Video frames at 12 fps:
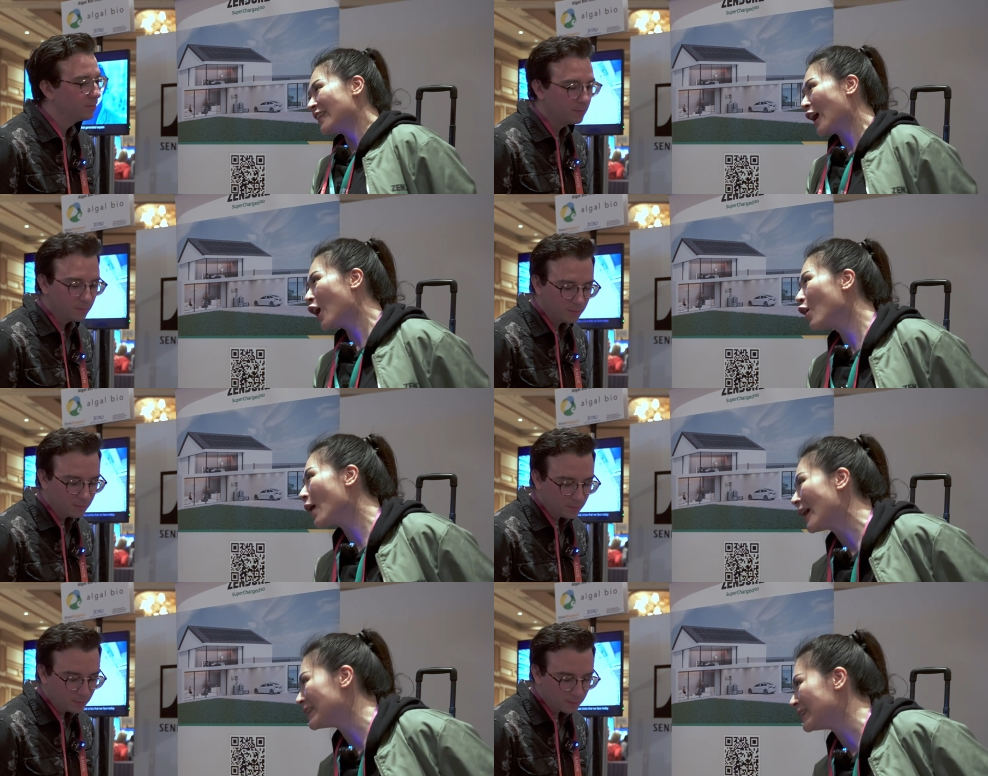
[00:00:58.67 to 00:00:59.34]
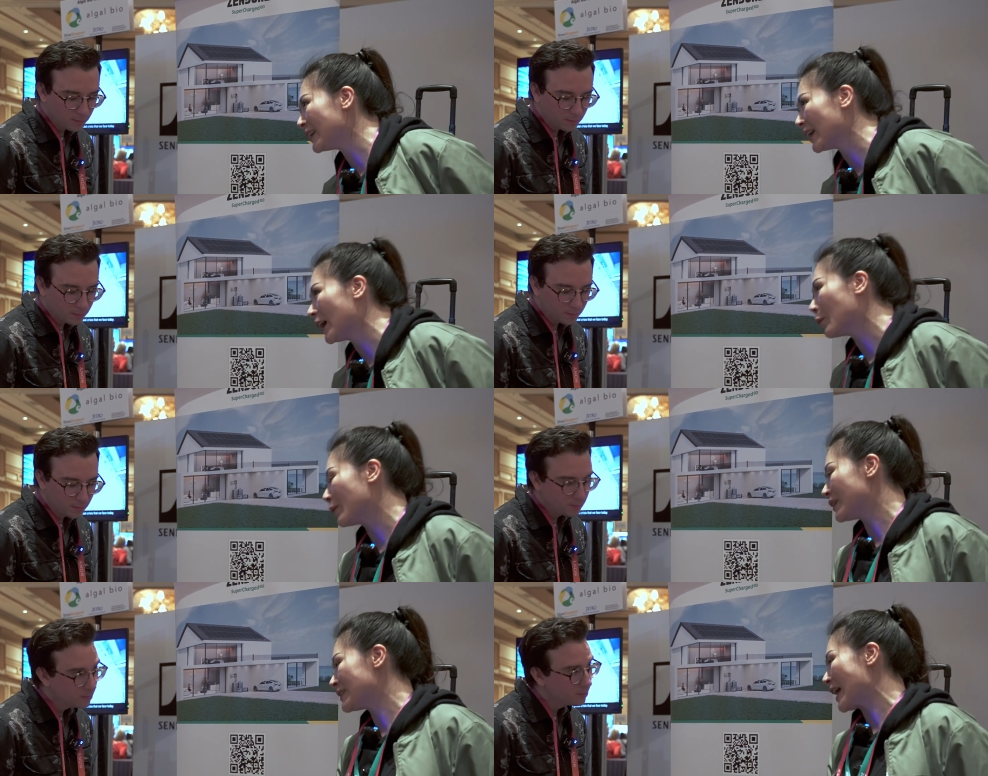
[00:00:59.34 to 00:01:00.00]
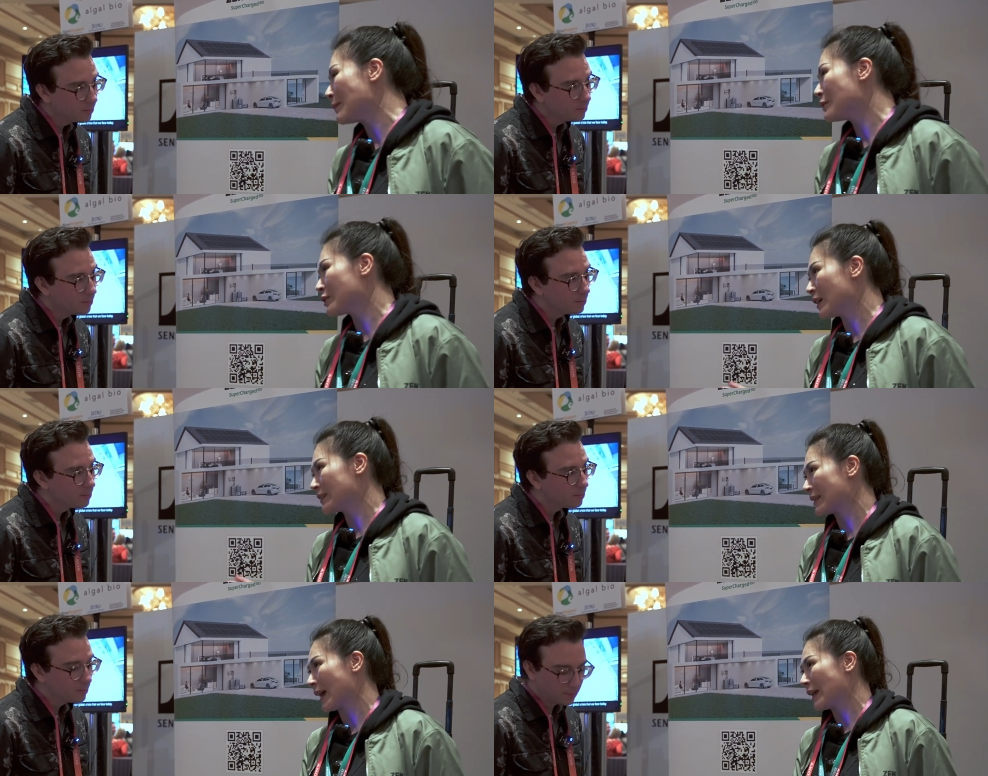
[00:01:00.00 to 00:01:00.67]
Speaker 1: The whole idea with the
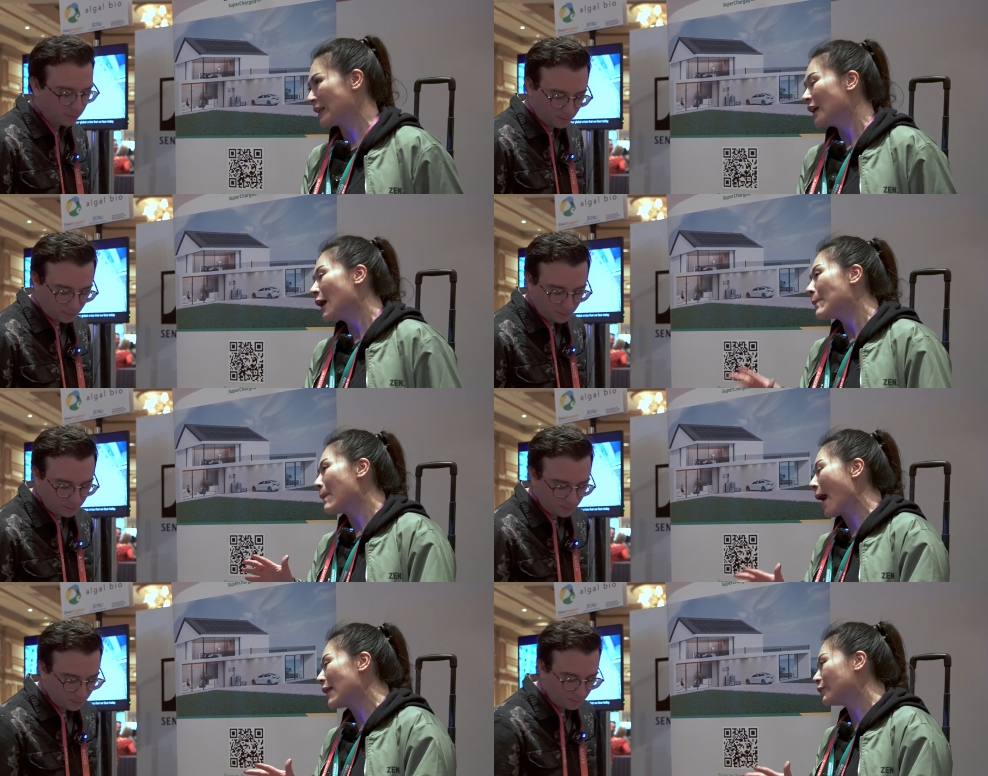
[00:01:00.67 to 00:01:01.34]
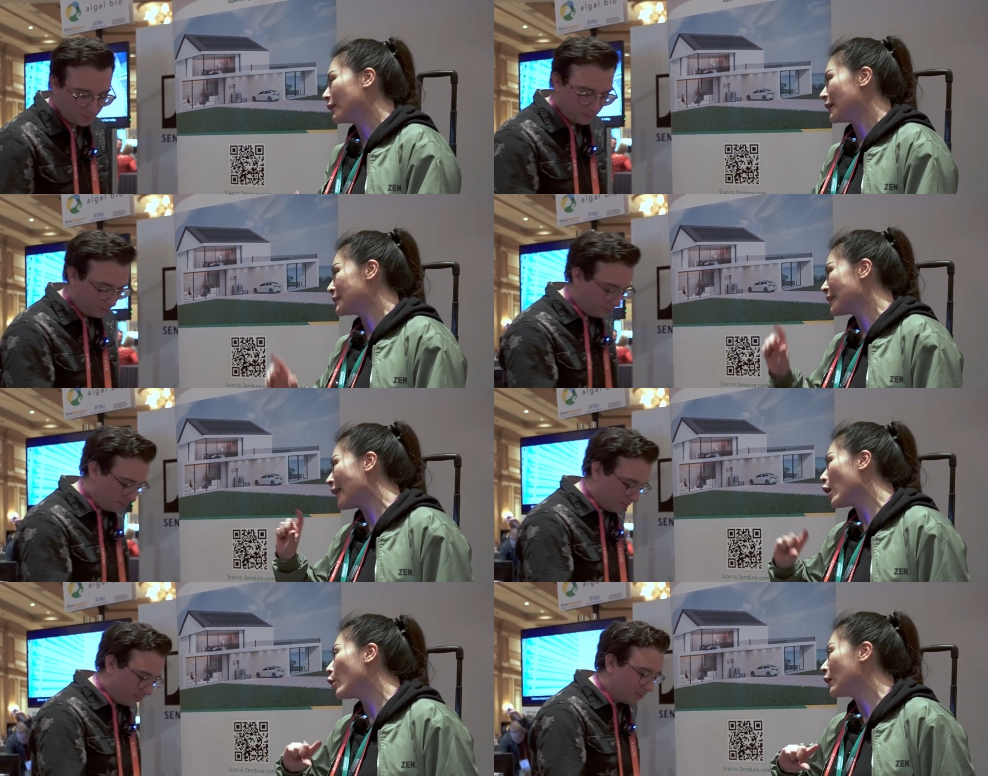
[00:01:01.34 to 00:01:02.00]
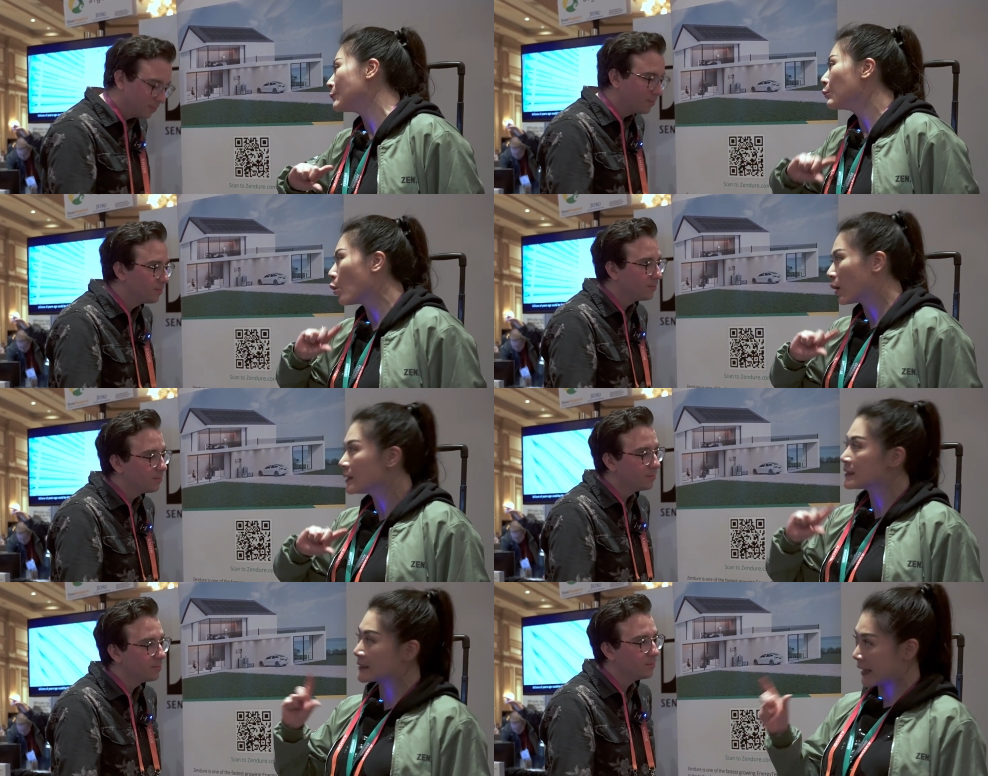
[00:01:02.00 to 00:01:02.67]
semi-solid-state battery is not only
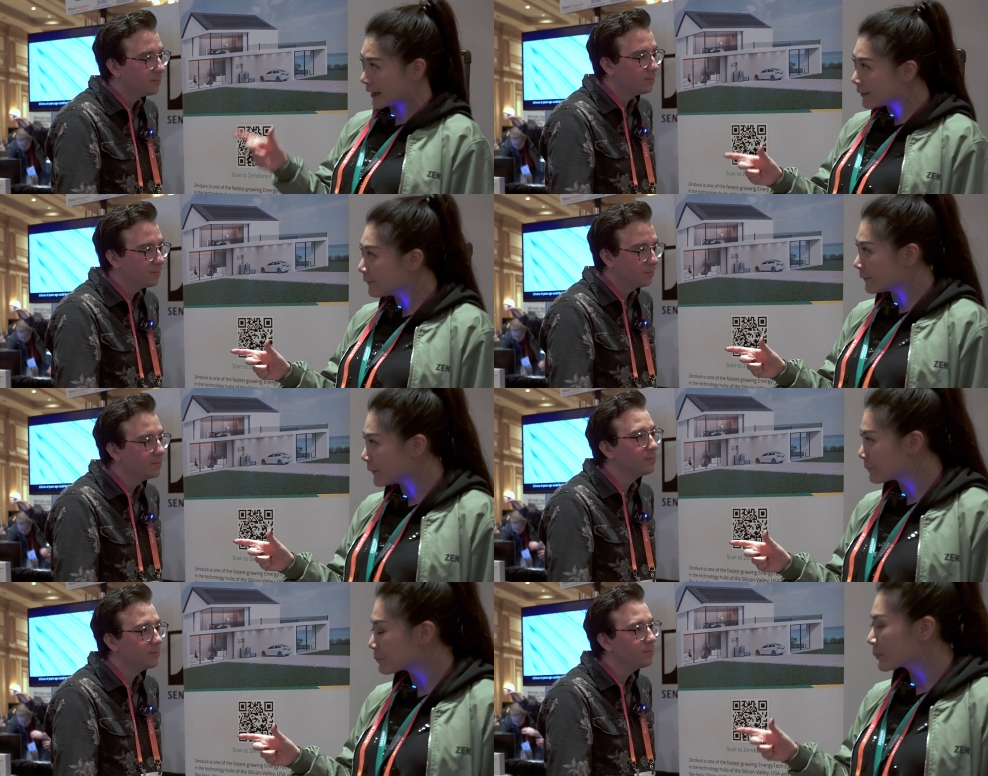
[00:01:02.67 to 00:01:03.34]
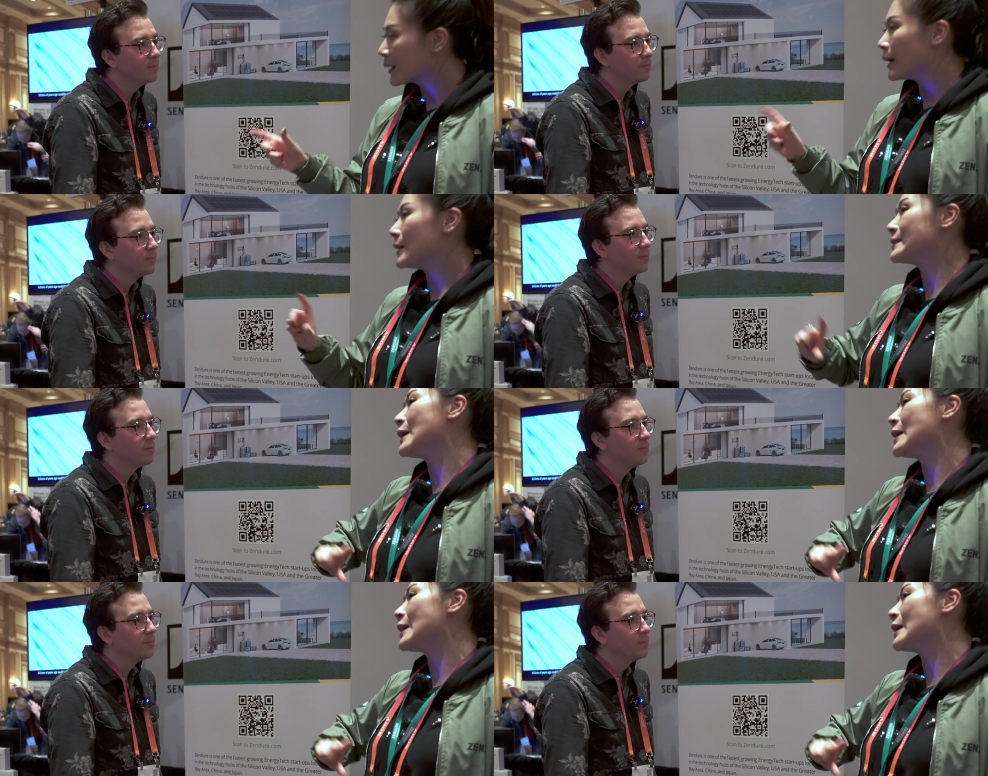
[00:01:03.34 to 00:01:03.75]
more safe, mm-hmm. it